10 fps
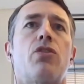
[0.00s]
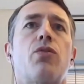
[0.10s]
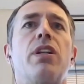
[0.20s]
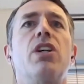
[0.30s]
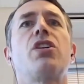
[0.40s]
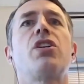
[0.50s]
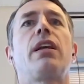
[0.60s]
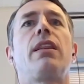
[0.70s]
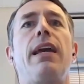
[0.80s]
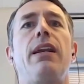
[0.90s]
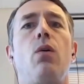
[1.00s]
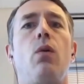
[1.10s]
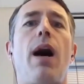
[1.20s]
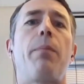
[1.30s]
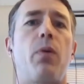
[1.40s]
Traditionally, they
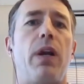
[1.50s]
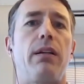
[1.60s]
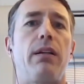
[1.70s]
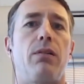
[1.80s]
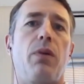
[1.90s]
don't operate